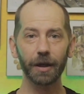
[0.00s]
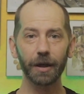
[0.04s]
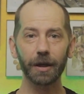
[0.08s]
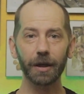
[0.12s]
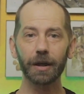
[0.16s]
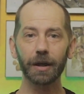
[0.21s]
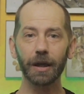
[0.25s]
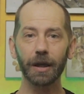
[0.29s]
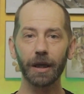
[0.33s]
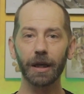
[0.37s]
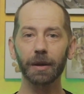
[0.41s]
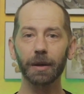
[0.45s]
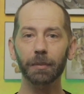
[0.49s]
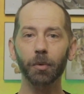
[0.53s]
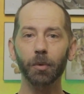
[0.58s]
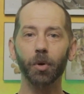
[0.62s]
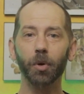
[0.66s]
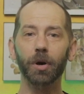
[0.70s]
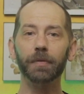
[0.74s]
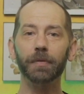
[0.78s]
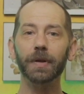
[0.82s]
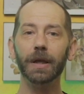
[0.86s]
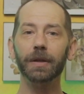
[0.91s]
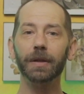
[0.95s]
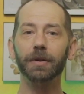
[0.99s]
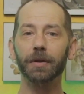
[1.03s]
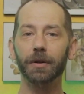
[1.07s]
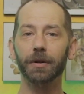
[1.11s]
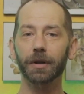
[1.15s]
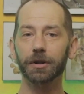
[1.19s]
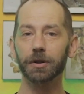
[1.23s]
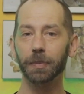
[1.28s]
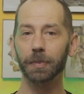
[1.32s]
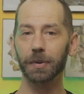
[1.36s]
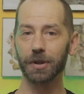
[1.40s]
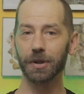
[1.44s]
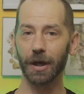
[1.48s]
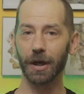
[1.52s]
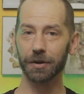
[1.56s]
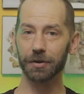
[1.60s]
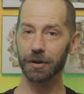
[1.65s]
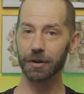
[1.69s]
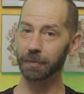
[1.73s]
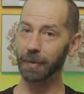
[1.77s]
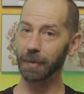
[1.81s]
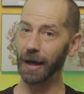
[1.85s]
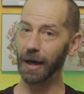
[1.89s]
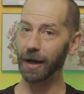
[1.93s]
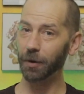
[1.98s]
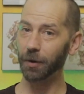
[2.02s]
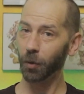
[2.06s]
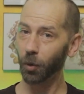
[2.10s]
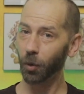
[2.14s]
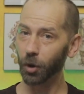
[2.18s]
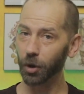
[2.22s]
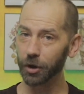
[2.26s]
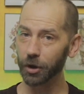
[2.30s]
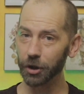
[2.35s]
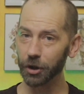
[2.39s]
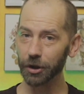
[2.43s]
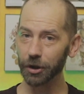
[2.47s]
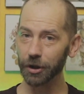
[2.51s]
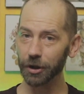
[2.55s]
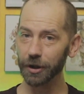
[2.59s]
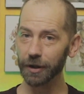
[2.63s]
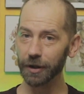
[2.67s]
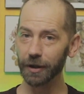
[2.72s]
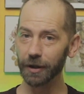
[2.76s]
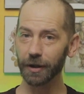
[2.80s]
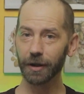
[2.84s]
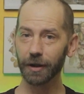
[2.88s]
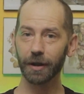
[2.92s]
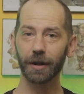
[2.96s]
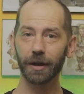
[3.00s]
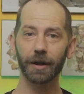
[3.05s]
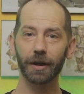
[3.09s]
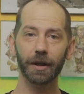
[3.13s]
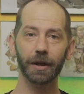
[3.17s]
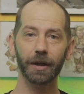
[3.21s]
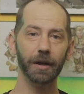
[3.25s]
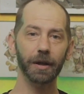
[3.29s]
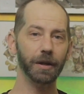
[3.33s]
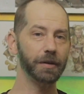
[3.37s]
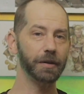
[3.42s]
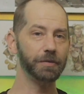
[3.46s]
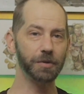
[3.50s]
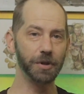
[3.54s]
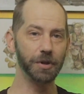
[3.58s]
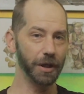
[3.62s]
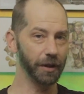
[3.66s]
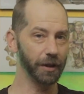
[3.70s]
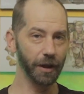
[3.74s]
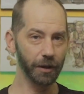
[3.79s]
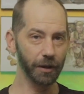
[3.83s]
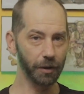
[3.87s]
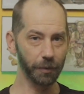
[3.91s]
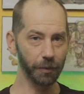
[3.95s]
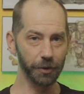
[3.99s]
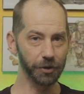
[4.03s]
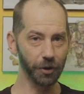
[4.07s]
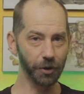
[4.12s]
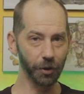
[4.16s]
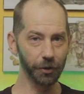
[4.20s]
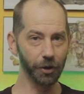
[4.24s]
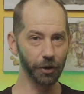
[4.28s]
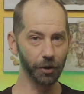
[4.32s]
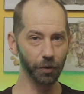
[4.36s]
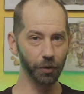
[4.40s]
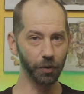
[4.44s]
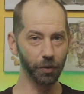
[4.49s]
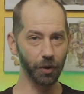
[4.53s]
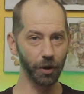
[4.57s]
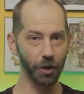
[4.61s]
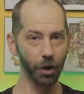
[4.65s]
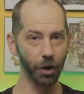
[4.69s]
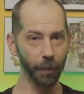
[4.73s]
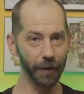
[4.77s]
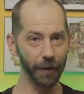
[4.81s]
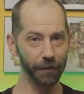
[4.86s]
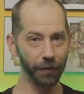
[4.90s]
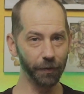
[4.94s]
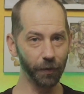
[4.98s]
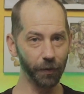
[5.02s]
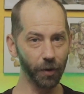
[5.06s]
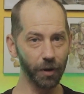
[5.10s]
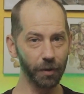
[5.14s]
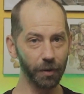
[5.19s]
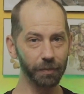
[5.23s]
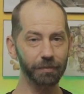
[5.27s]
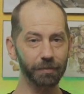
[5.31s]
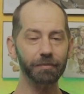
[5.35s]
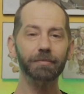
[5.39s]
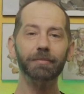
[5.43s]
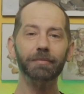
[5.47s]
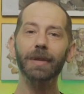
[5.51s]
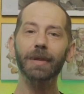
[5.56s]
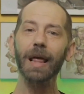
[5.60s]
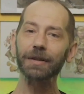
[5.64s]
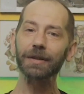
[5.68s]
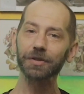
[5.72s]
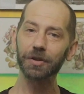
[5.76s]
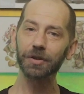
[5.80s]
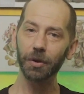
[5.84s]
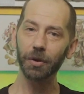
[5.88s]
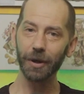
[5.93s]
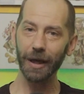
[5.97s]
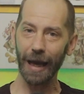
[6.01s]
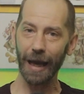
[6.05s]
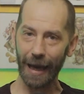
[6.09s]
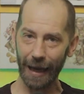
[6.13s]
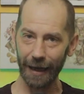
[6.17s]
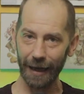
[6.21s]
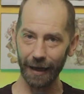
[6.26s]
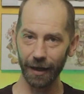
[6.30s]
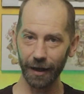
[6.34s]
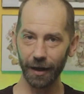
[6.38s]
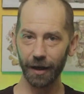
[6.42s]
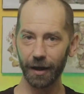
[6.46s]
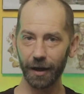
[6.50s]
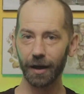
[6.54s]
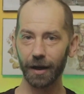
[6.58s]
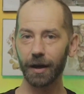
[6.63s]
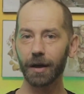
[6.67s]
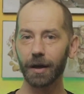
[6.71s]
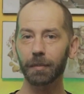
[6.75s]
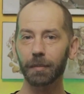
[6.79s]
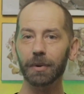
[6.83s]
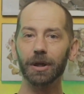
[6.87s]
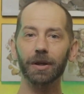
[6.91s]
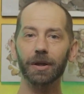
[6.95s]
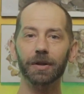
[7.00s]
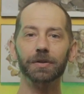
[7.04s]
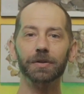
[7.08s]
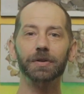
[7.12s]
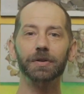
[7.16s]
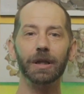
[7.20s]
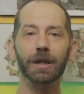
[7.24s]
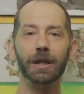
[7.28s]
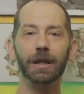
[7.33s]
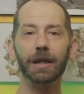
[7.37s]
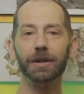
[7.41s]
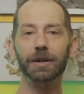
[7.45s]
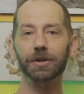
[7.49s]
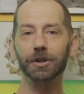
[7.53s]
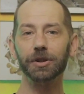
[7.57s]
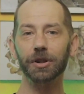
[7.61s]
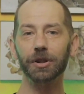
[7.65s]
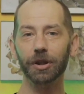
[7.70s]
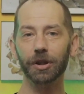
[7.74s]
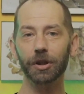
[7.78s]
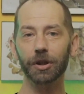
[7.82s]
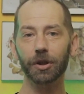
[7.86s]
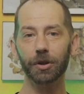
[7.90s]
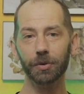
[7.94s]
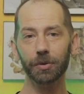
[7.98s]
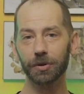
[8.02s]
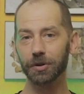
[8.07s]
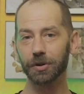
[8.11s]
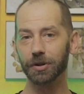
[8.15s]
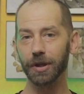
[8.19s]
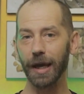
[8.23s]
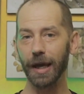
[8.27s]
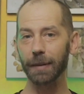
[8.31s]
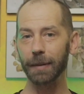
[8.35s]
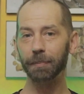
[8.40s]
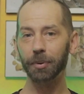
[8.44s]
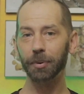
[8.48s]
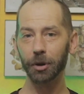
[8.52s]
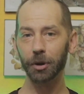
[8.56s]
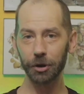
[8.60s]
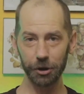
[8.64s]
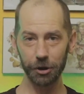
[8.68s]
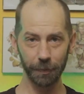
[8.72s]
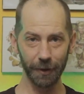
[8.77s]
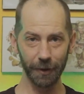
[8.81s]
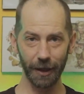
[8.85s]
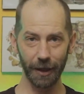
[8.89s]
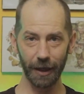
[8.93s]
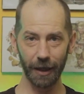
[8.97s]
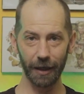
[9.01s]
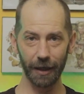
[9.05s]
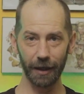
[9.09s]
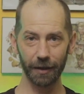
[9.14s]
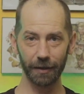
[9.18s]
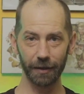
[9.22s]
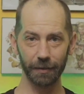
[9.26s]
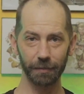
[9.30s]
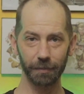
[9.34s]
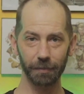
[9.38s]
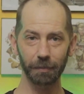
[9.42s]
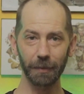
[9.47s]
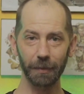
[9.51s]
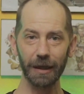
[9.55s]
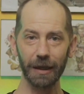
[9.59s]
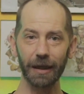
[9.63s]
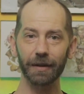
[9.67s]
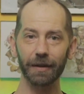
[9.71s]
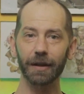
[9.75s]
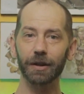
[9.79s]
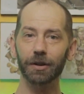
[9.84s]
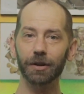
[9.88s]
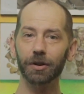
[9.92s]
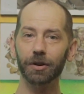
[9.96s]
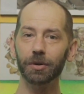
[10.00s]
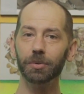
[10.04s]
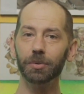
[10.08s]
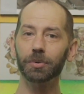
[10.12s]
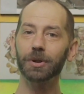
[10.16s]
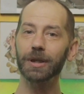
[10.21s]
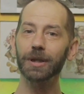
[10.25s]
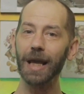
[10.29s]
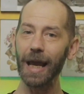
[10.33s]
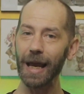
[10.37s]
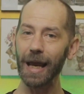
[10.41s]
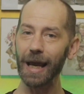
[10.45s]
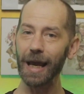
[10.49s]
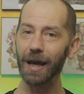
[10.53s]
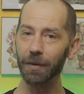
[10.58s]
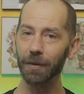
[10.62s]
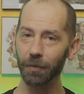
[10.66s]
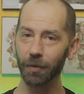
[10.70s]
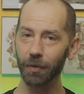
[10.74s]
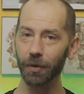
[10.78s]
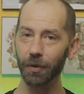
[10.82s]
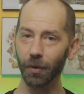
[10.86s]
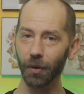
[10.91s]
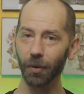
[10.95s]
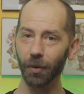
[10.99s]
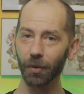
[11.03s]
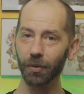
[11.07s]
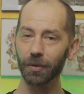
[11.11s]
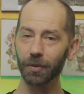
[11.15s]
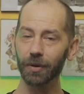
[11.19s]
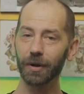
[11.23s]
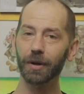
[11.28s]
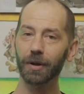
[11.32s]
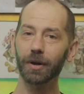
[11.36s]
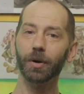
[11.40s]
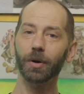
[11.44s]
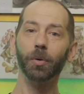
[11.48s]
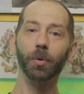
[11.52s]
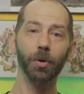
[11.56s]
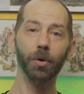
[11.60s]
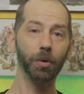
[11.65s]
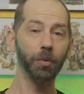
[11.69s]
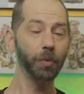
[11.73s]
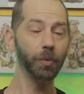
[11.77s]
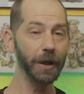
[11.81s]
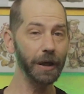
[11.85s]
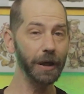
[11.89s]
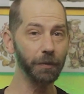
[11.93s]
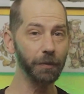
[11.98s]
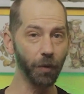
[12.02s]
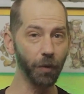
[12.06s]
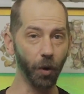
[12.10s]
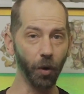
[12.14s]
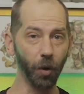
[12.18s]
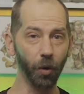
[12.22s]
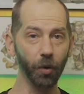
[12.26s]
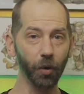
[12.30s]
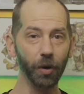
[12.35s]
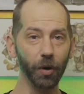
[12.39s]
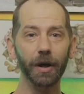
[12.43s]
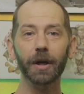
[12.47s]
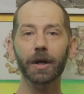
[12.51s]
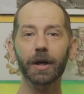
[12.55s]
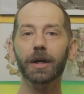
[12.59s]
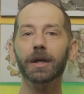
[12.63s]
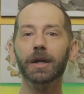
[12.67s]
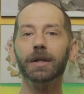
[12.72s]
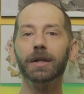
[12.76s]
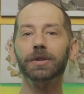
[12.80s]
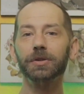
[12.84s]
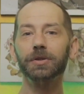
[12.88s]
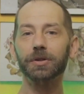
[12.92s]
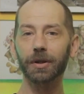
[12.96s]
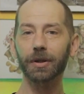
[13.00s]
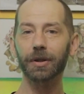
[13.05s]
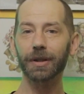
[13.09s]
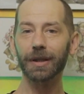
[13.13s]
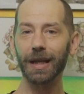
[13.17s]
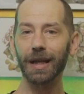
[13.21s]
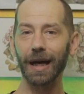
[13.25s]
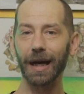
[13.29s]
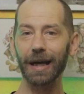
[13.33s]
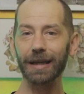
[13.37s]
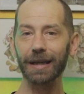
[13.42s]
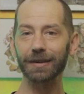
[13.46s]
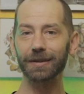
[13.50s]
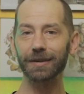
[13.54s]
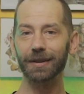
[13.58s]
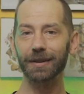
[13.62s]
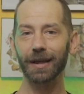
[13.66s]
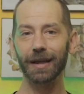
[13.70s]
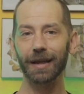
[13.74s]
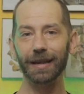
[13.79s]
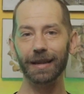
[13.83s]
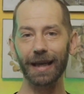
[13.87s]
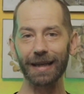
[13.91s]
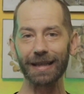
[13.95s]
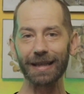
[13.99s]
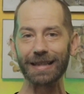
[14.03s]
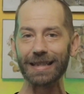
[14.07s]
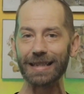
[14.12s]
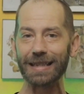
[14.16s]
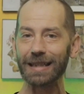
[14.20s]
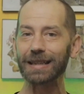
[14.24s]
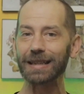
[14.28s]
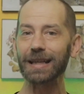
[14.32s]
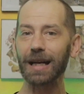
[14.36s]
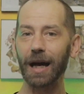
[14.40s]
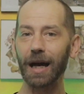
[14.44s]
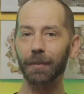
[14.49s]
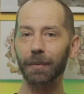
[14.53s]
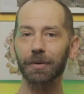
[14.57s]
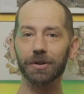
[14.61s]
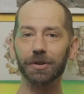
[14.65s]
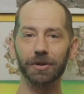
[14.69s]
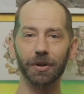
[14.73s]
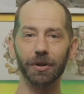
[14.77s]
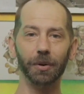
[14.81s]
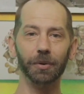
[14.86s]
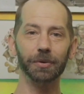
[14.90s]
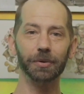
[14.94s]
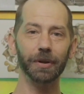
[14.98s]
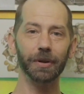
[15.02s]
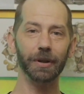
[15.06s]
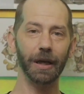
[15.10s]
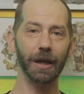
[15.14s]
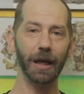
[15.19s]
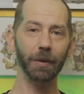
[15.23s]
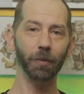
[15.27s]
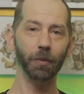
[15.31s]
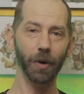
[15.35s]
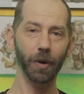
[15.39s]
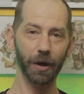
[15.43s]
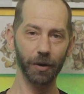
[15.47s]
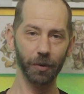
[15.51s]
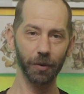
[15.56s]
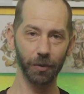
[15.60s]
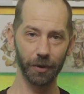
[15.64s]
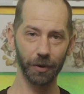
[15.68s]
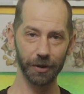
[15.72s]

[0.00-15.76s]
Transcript: Getting more of either is potentially bad or good. Didn't get the result you were hoping for? That's okay, because the engine uses a push mechanic, meaning that you can roll or re-roll certain dice that did not result in a 1 or a